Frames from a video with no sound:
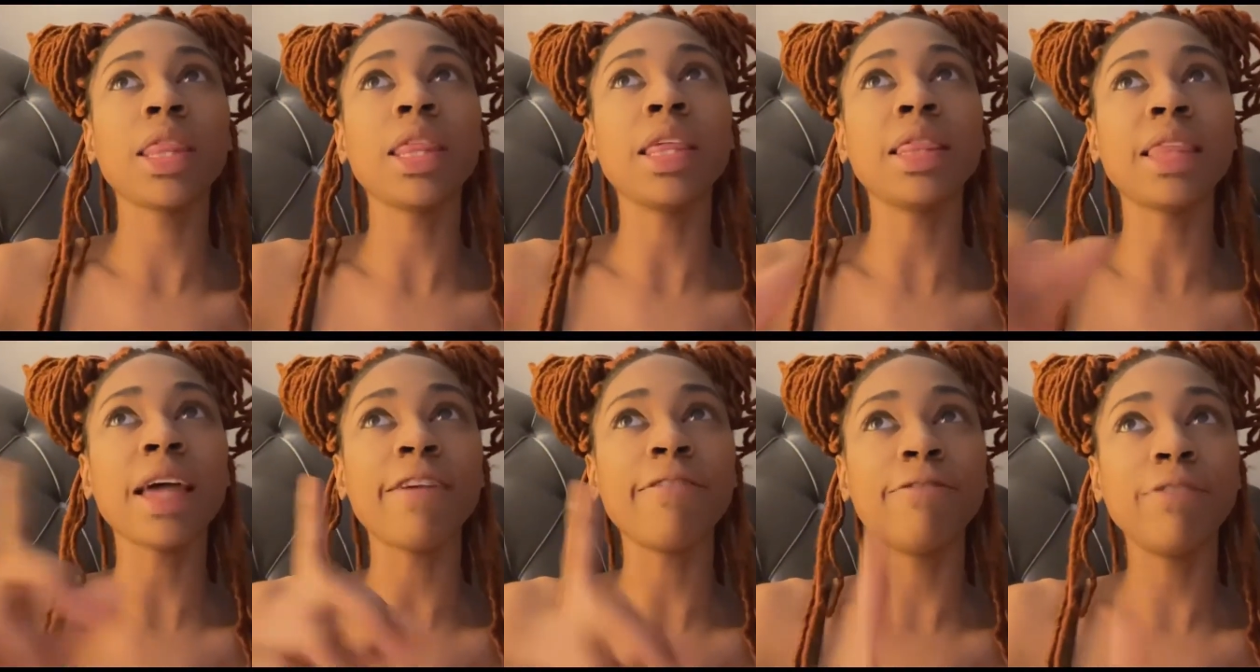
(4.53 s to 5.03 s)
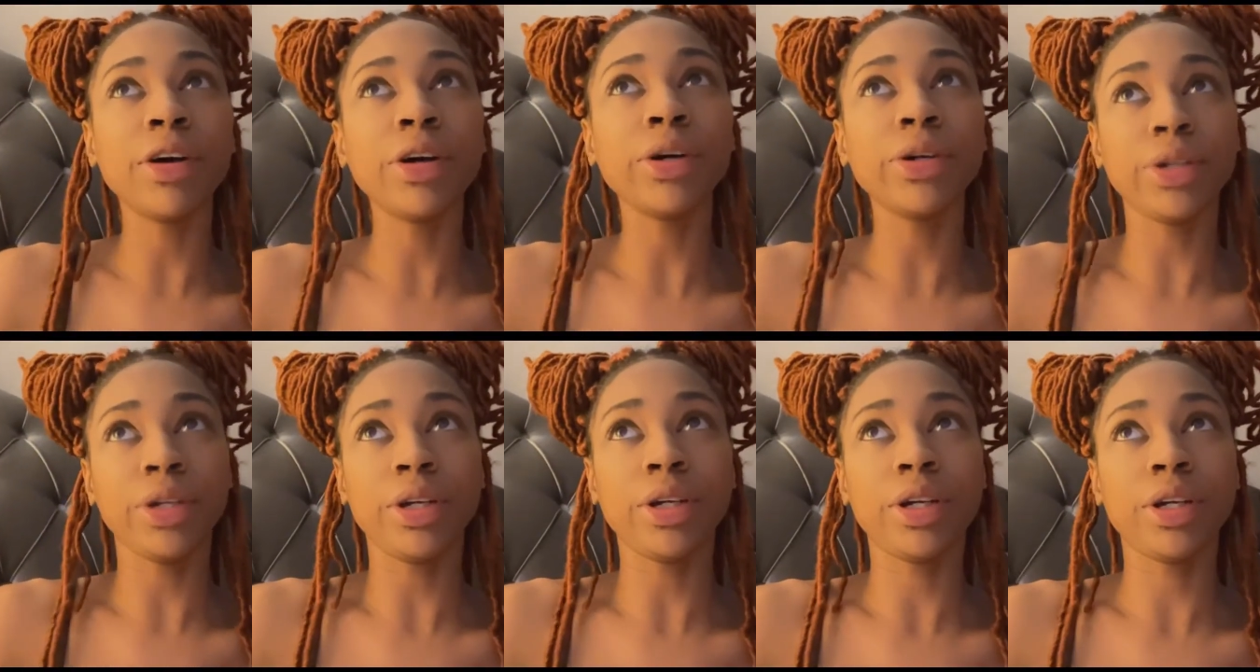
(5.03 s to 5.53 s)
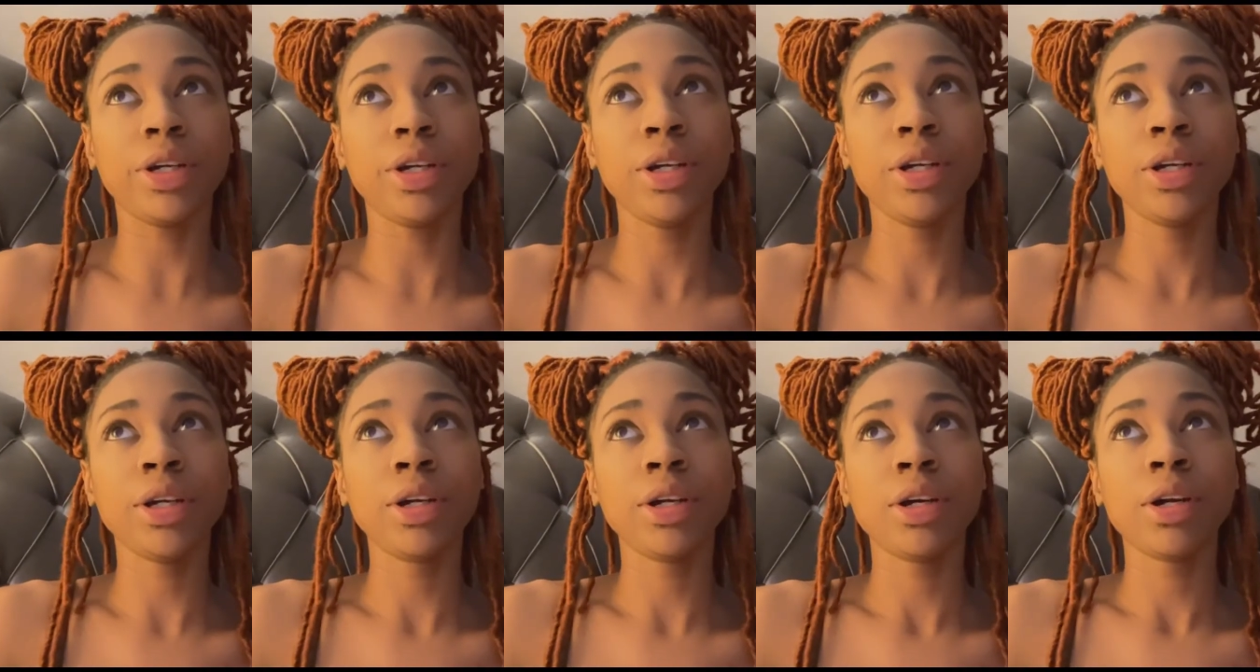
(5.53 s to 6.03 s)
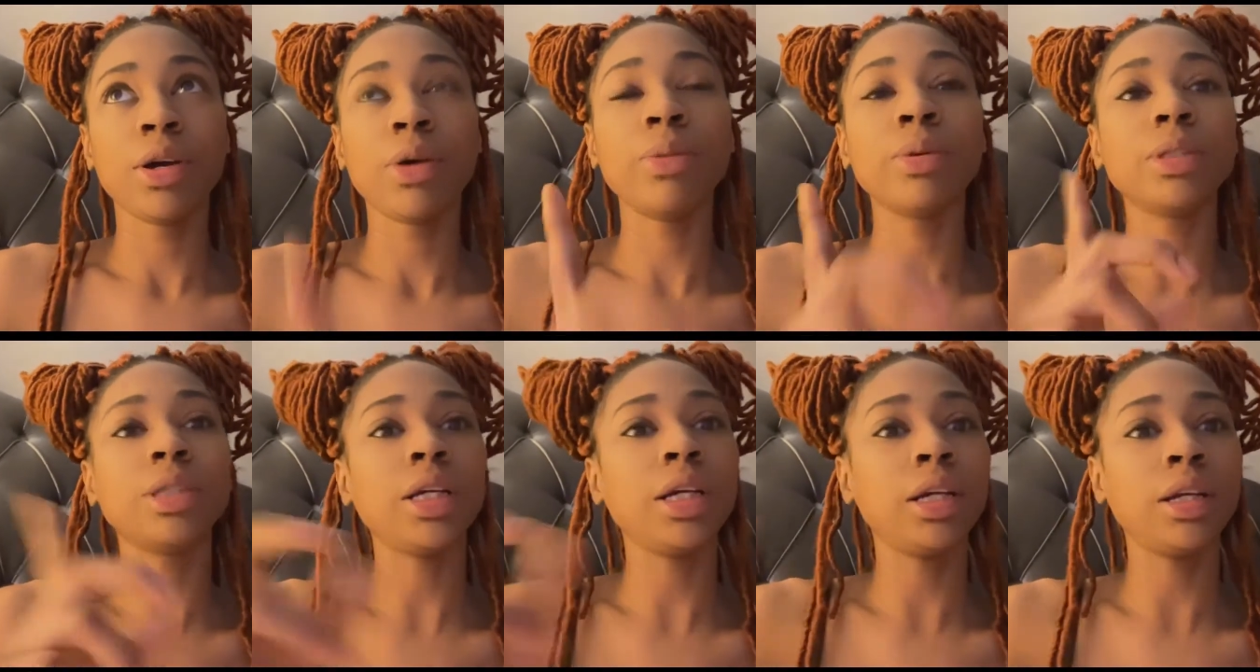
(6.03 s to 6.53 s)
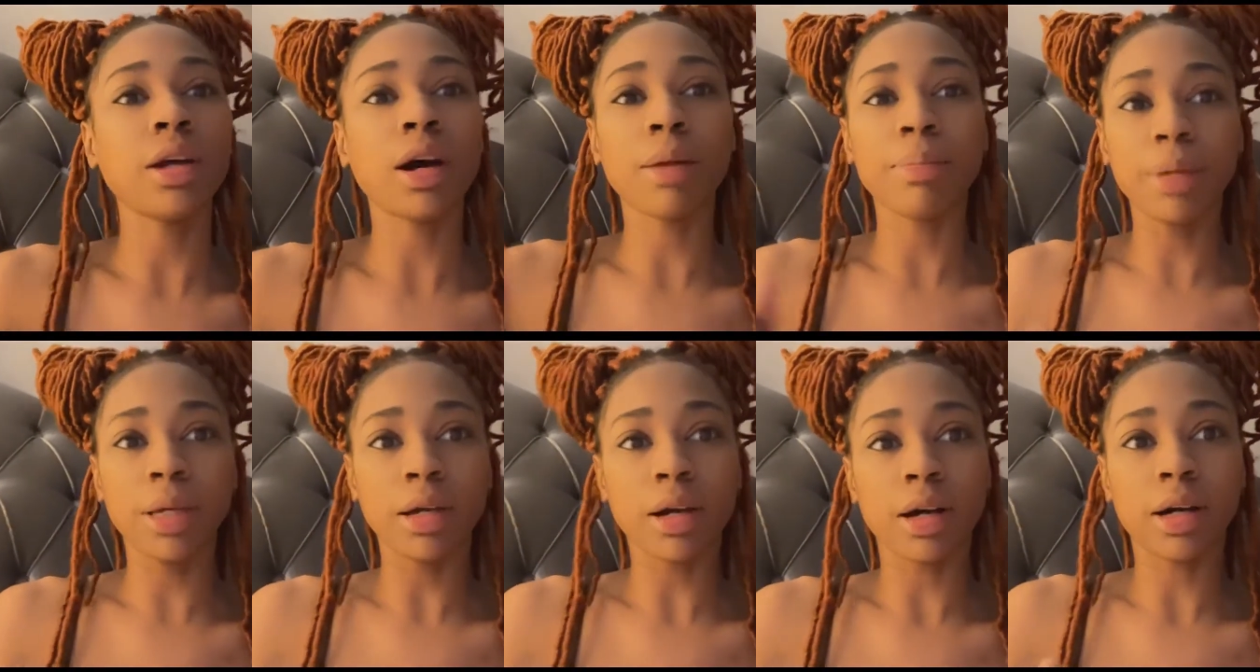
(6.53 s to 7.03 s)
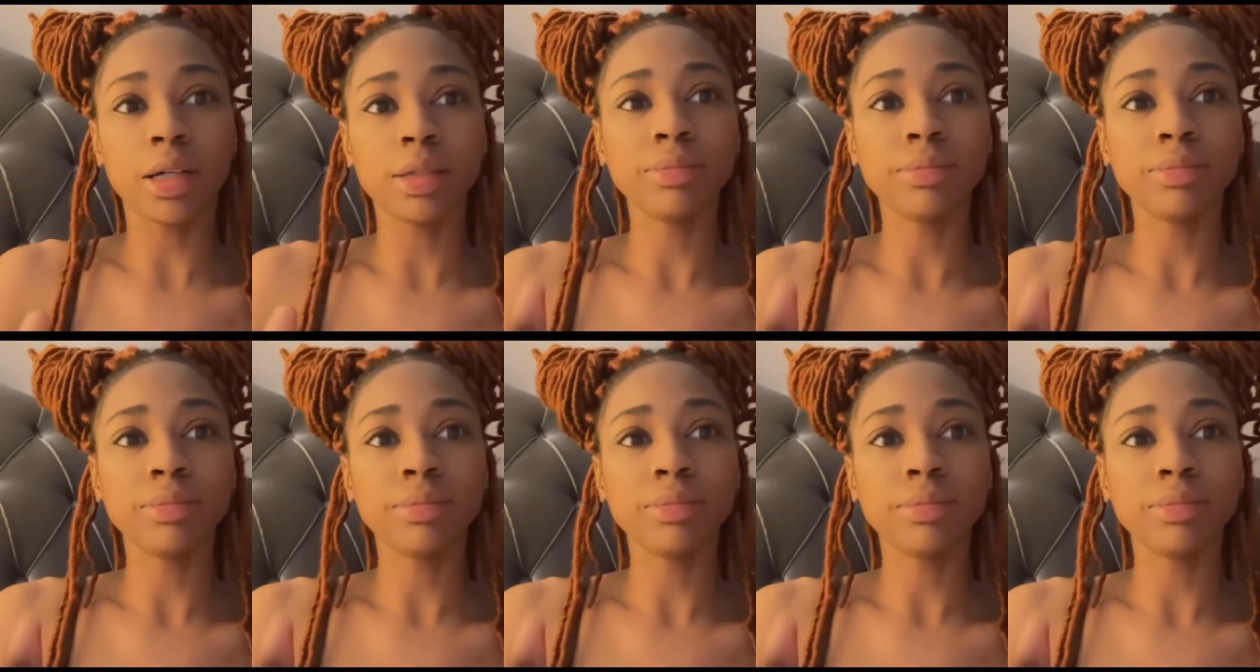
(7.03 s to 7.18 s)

that that failure was the end all be all.